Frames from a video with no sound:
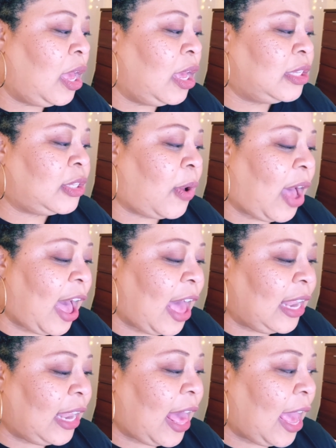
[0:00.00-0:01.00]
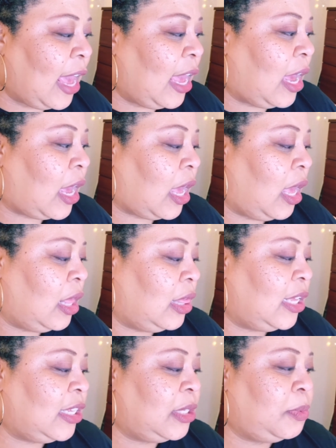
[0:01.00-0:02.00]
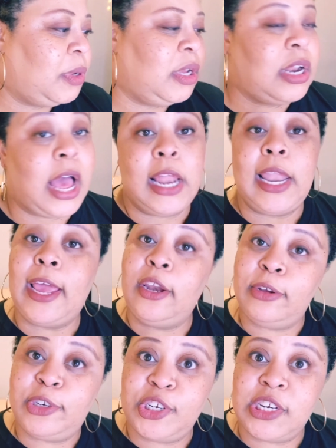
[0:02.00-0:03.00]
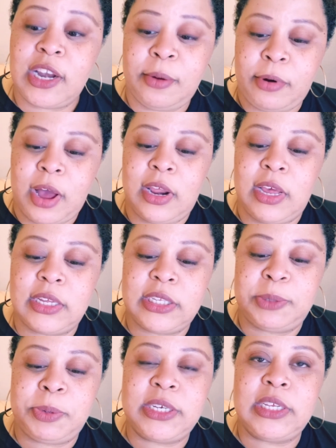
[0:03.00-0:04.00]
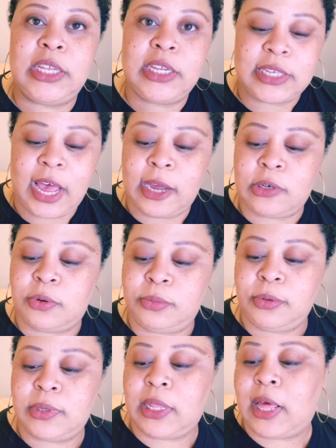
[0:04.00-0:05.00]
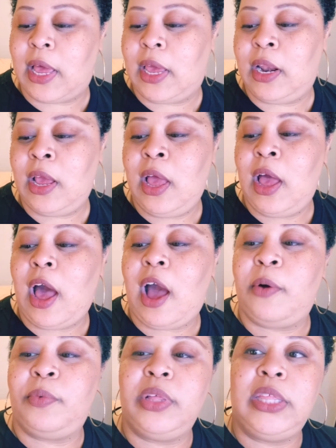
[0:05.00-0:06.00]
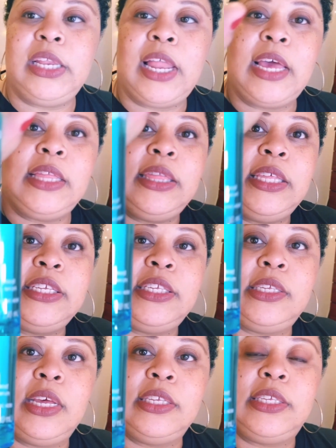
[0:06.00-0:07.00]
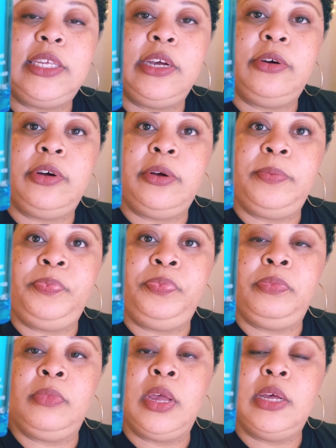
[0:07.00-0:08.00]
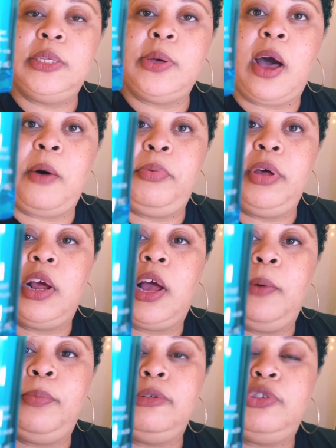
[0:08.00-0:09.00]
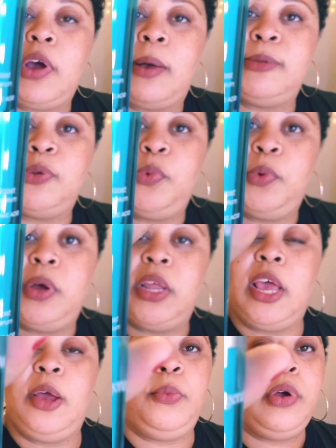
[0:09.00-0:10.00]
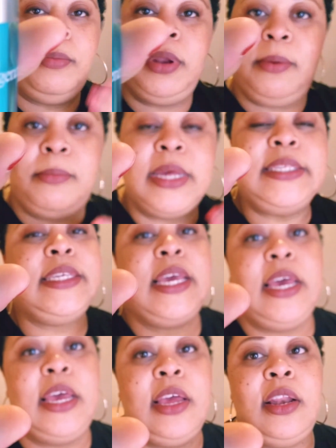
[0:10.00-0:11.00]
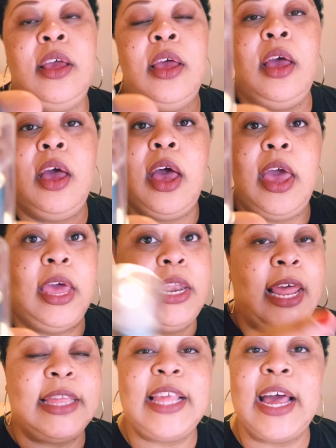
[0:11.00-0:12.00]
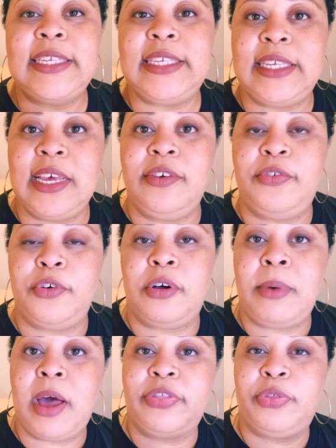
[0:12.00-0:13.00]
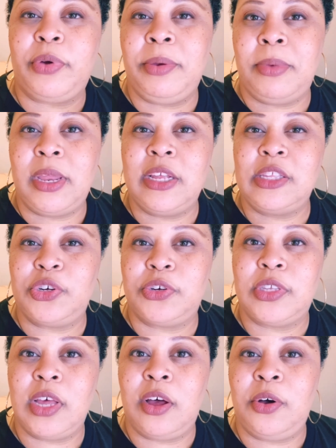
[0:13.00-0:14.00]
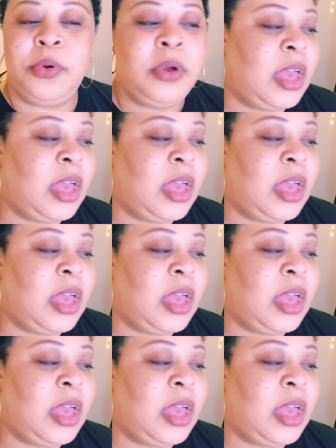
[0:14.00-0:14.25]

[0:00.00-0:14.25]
So I like this one. I like Neutrogena products, especially this Hydro Boost line. I really like this serum. So I'll put a couple drops on and rub it in my skin and let that sit for about three minutes or so.